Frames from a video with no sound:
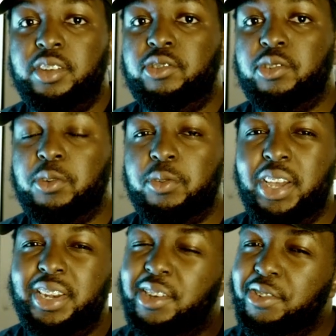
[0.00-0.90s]
So
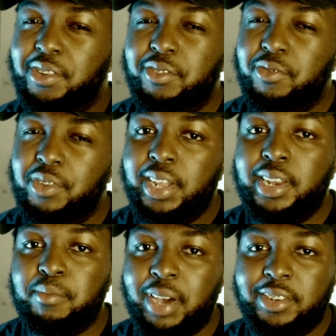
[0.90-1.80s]
it doesn't
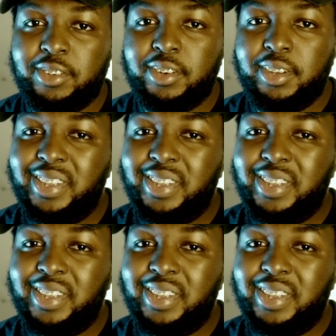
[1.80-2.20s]
really matter.